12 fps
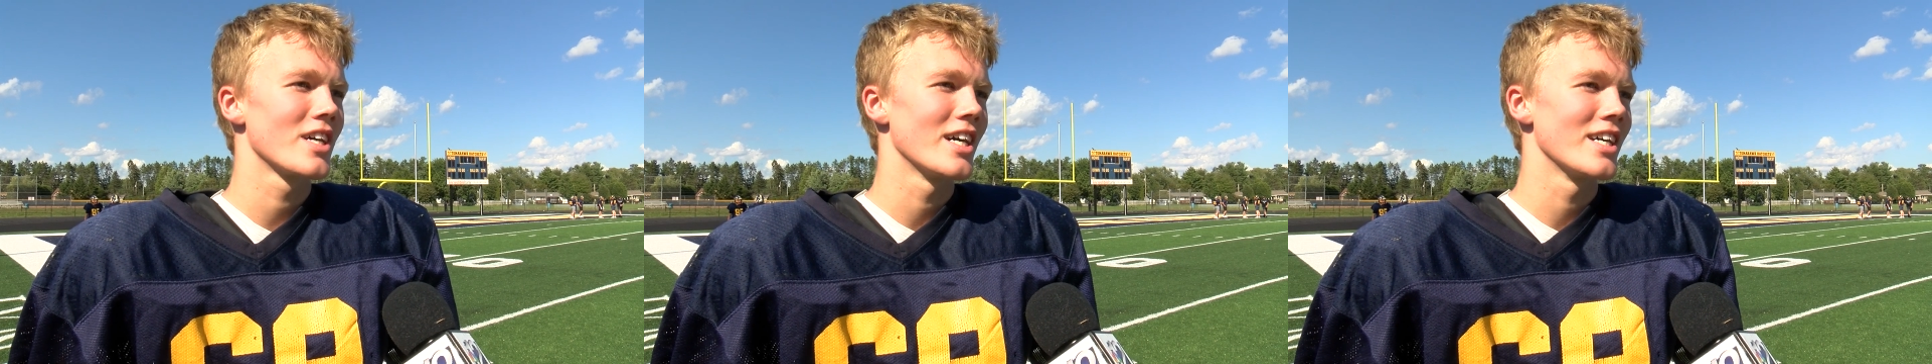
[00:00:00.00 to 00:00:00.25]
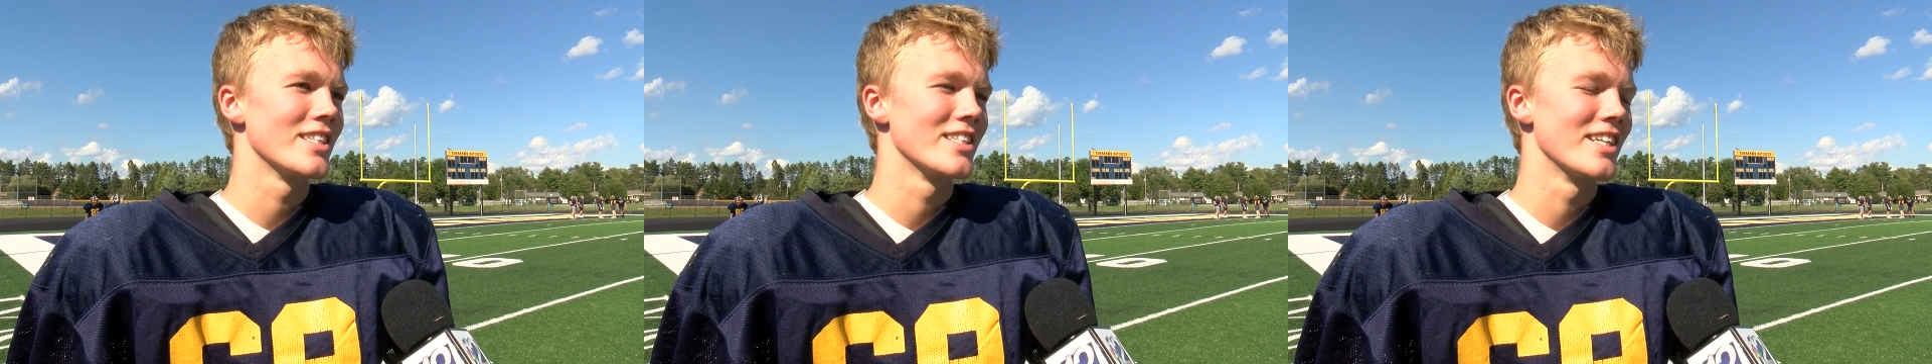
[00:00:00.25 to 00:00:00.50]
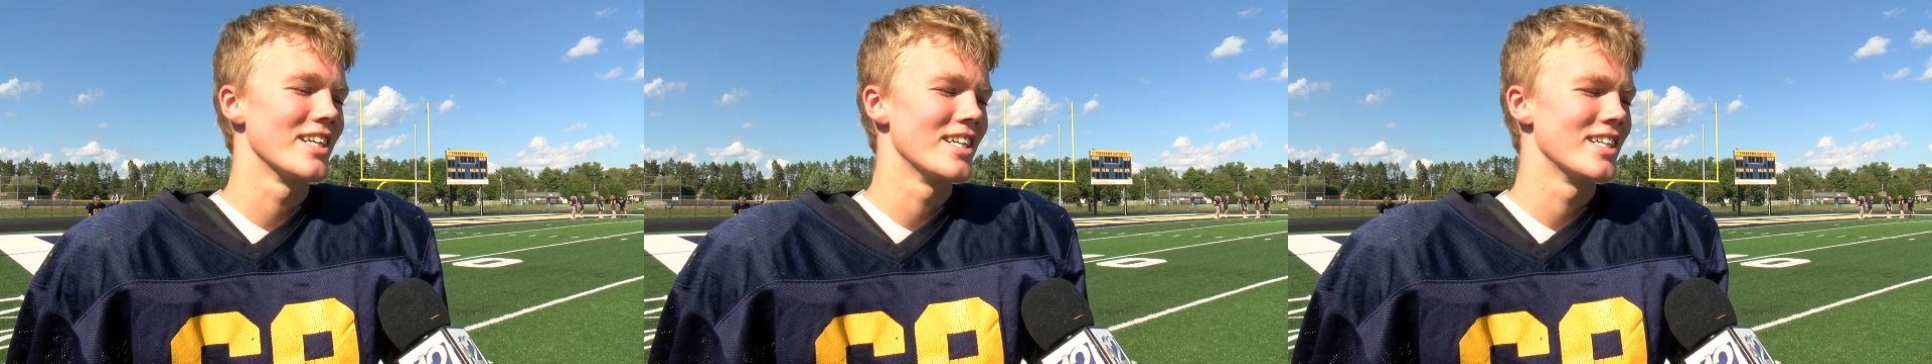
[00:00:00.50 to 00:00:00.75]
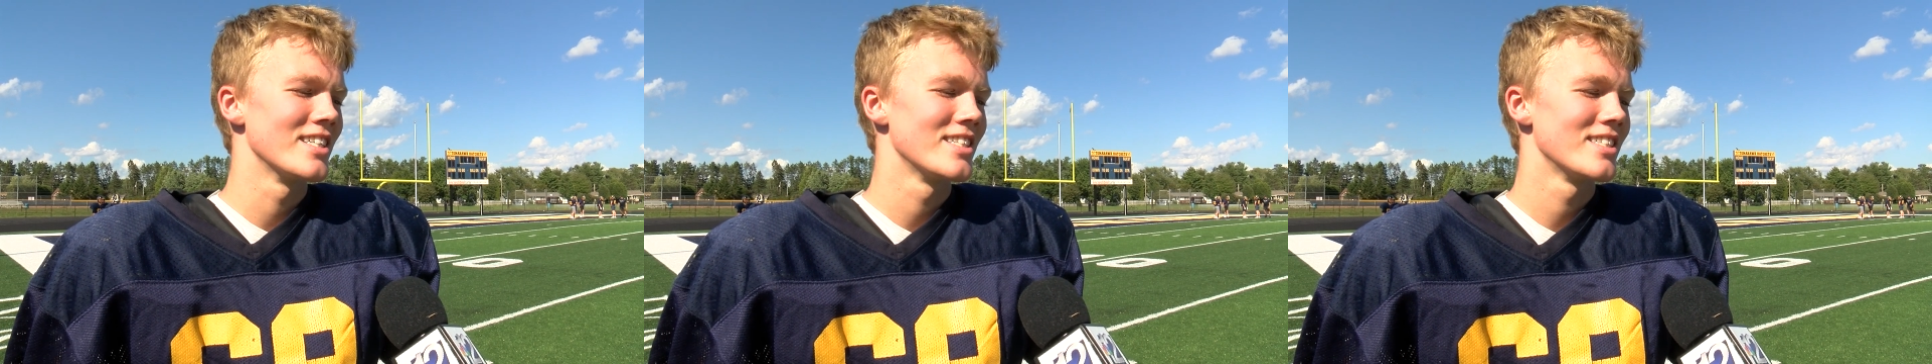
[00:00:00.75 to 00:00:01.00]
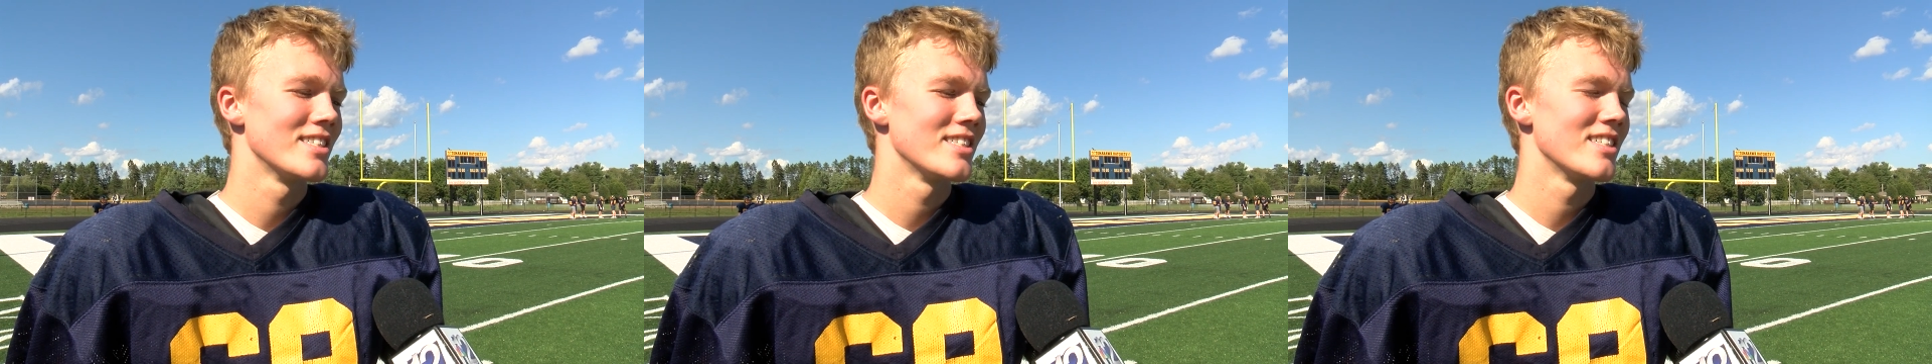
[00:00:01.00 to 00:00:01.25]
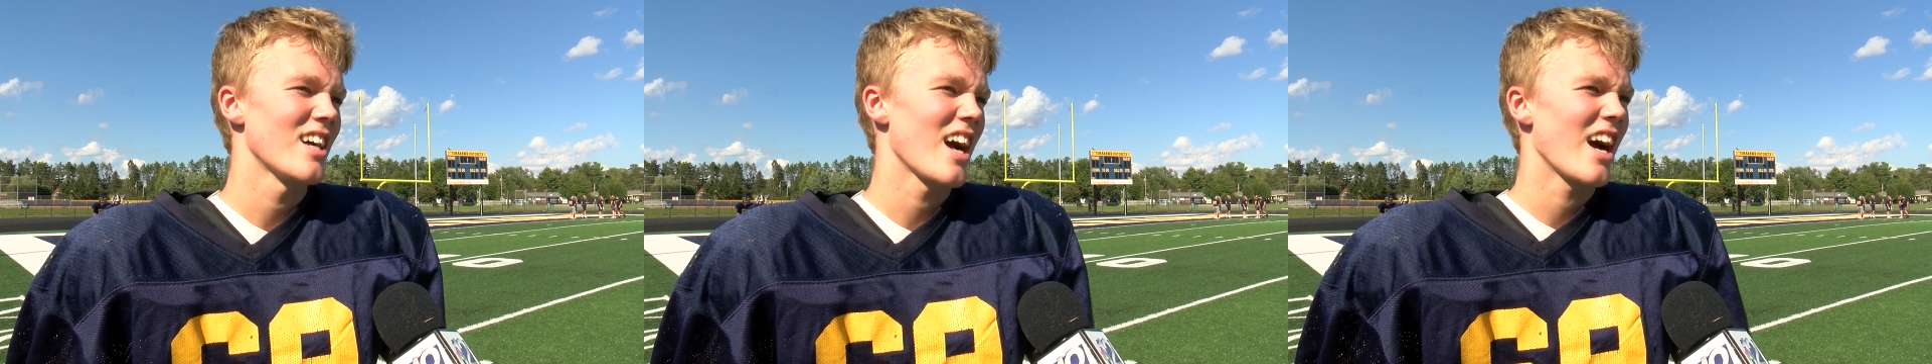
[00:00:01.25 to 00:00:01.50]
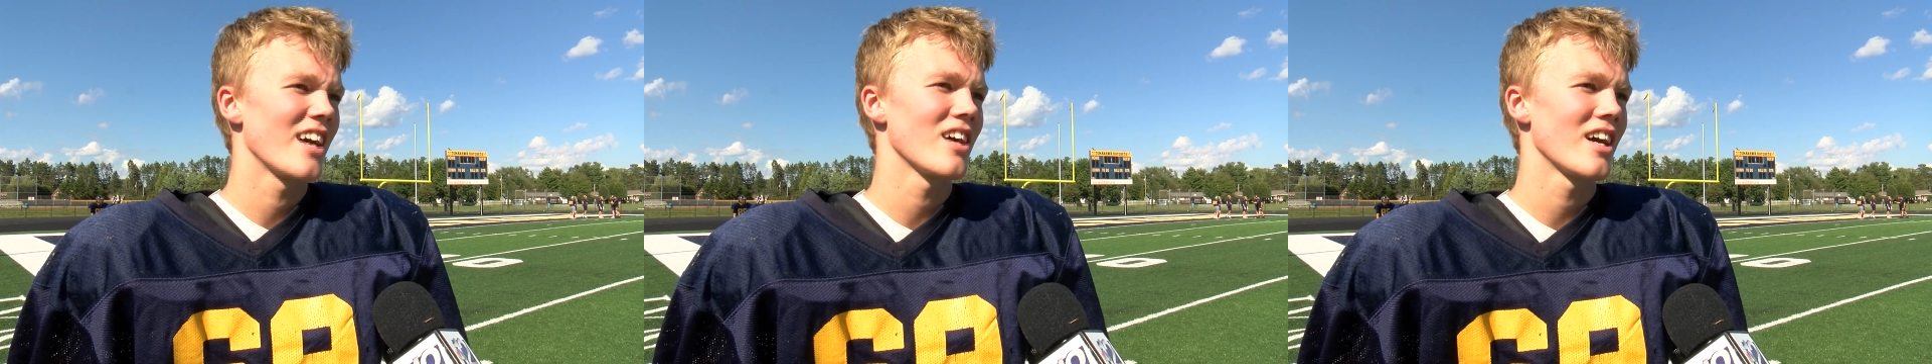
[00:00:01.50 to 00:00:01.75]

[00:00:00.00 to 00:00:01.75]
and uh, I,